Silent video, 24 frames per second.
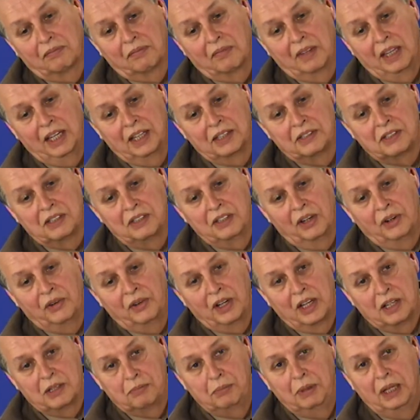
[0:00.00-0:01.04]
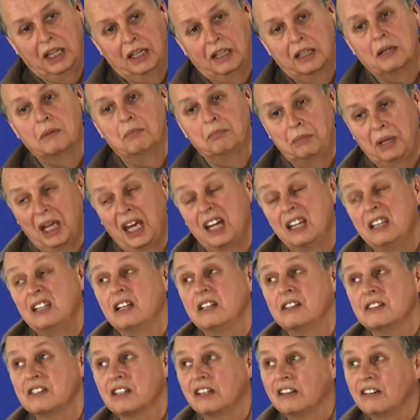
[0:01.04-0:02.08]
It's known as being
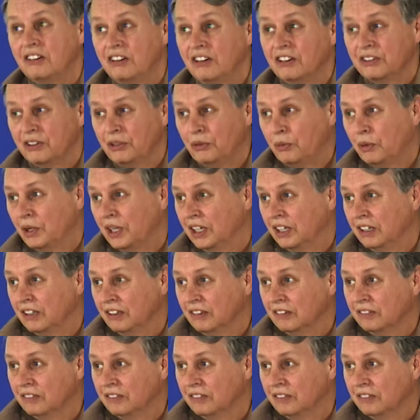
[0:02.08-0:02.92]
companions along the way.